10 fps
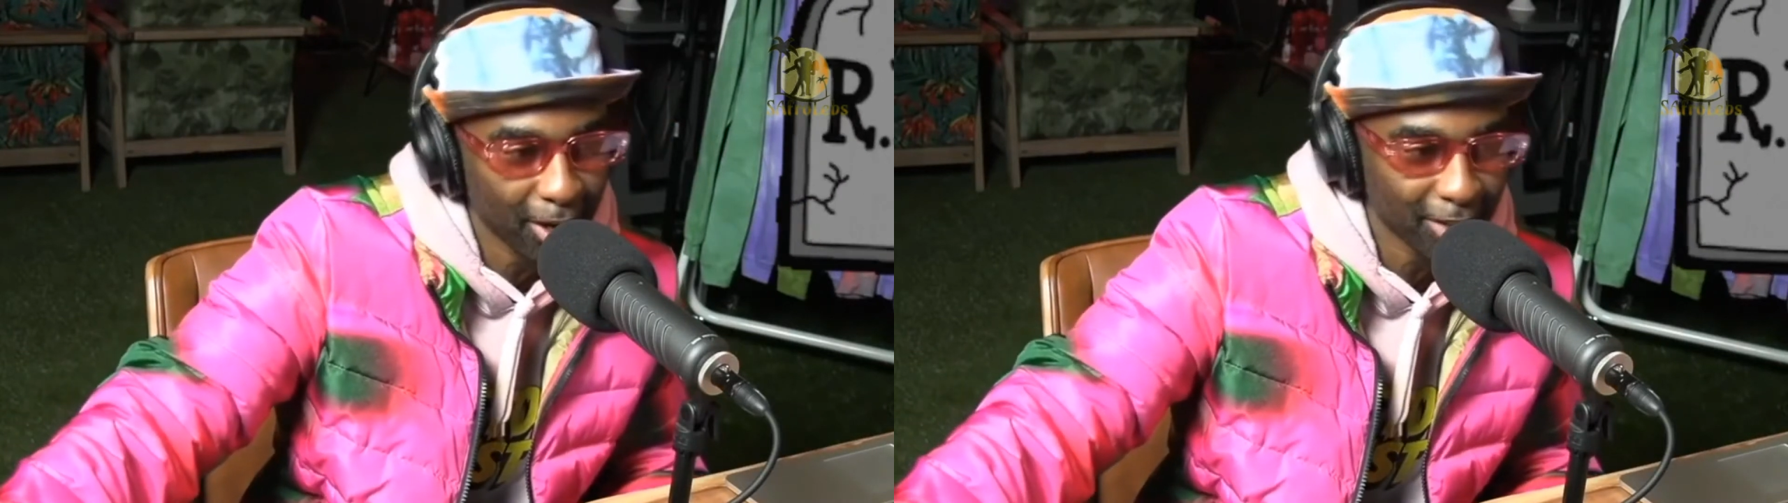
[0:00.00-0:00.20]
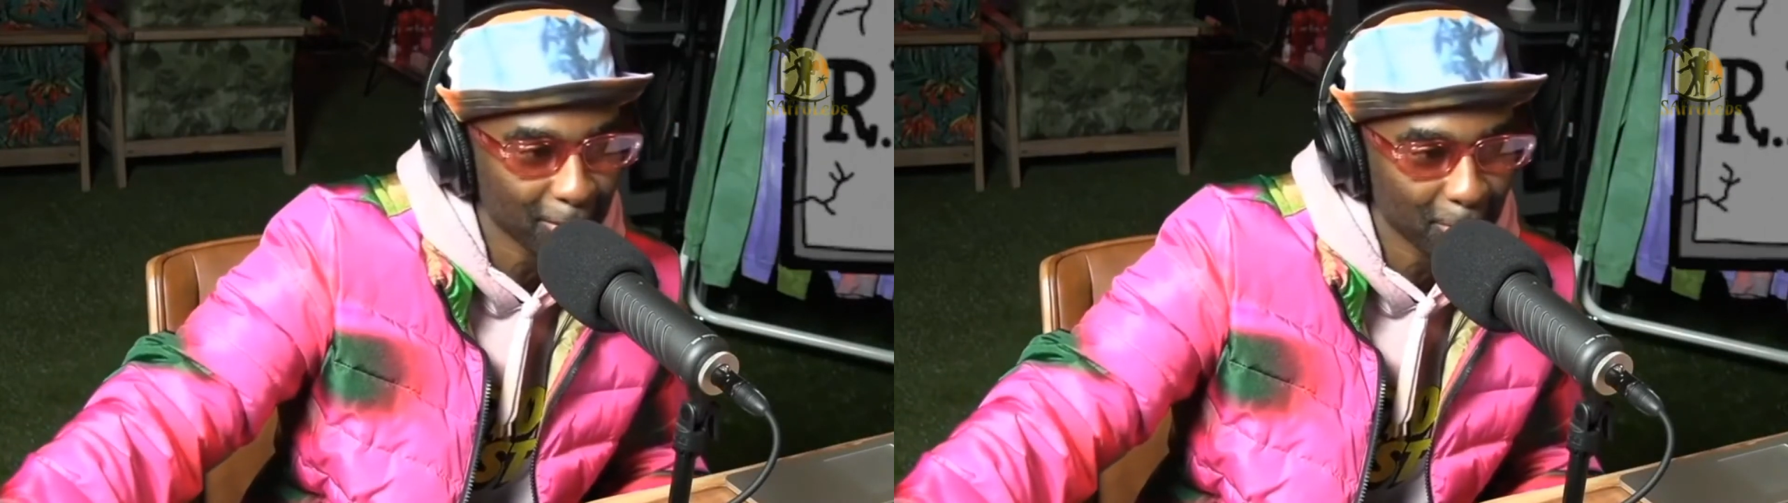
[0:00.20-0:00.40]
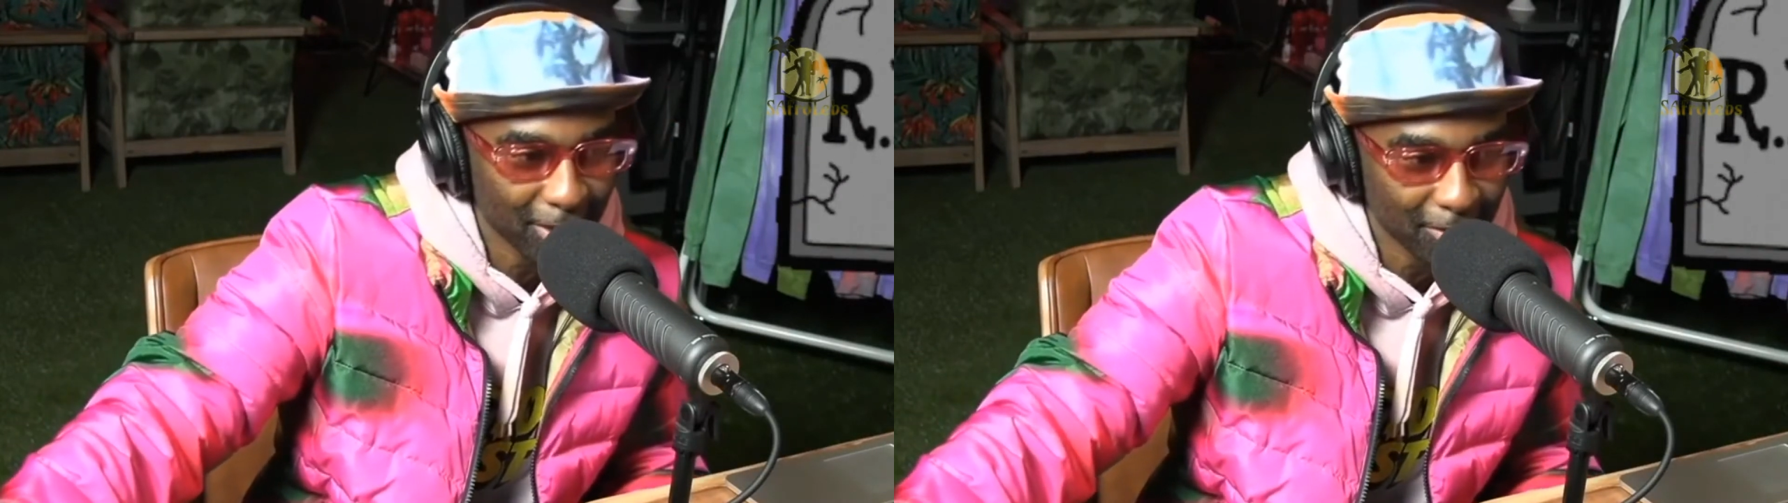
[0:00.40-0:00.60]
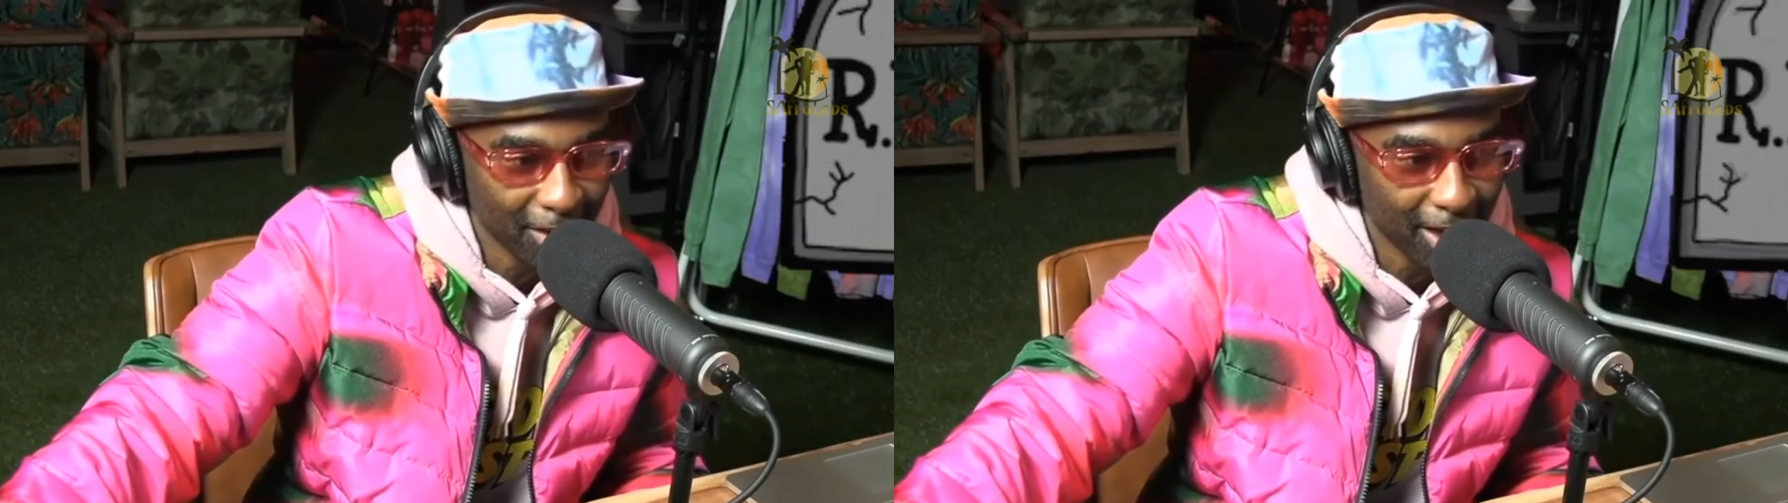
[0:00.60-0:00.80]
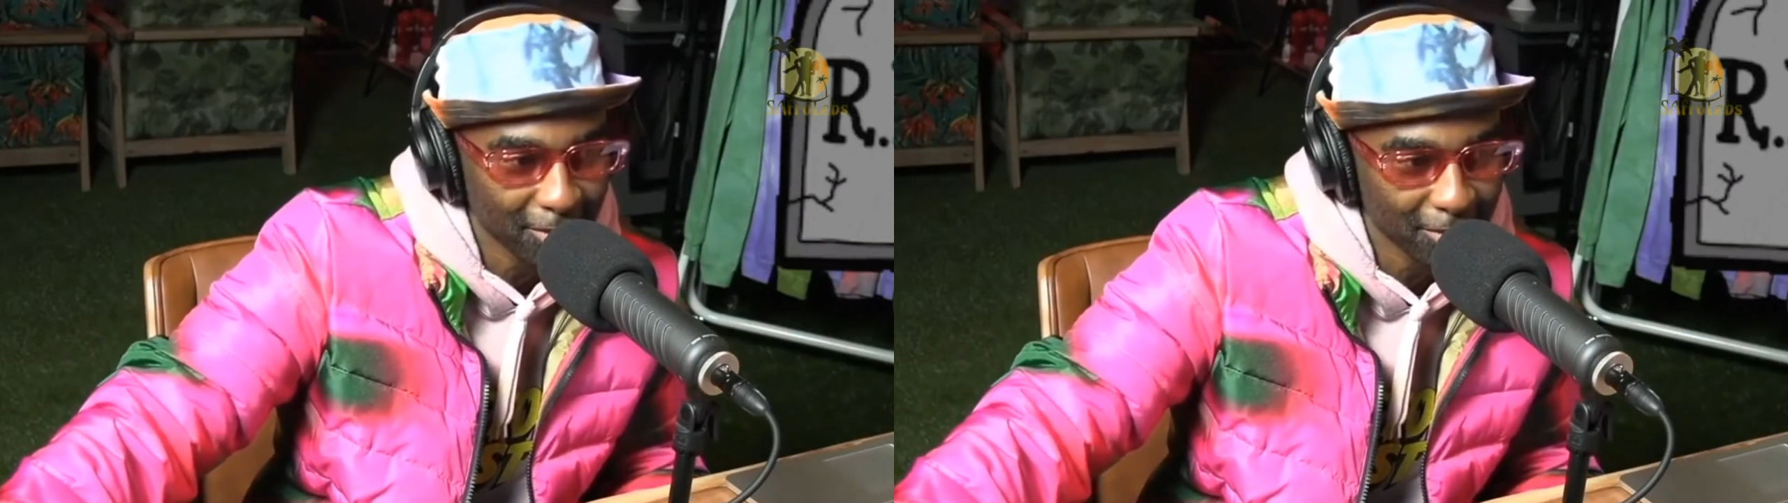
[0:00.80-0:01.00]
past
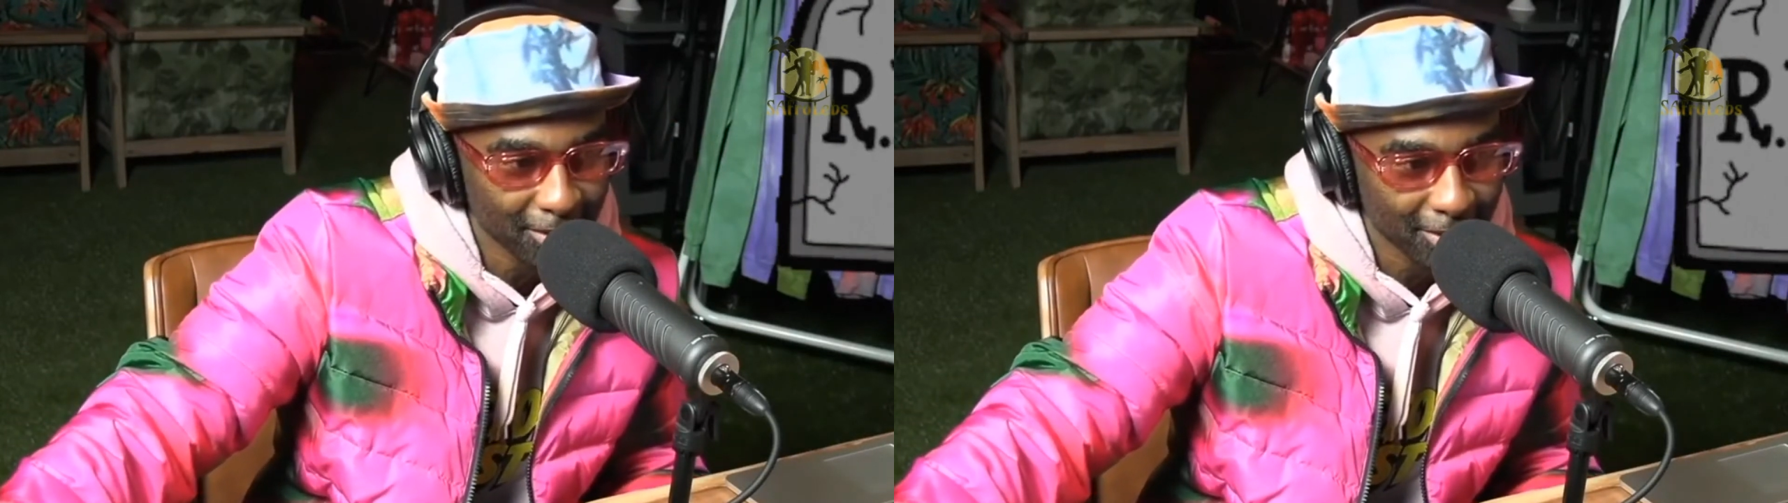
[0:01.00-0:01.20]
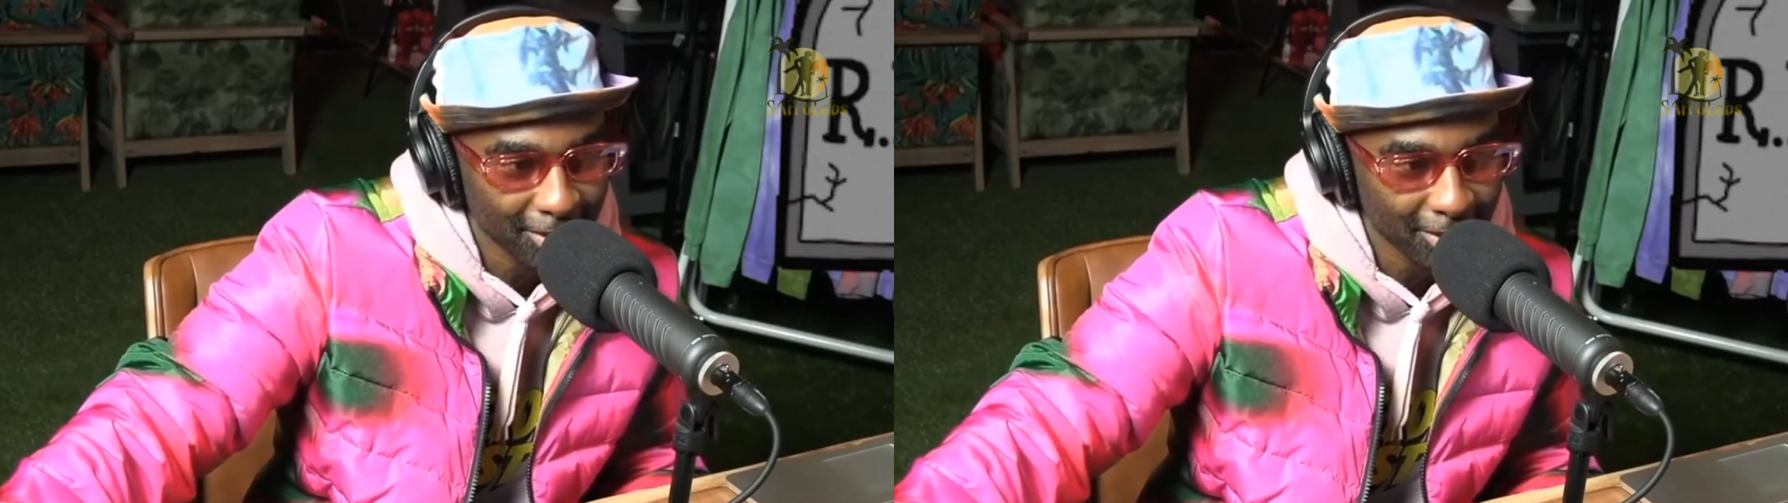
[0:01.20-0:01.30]
25.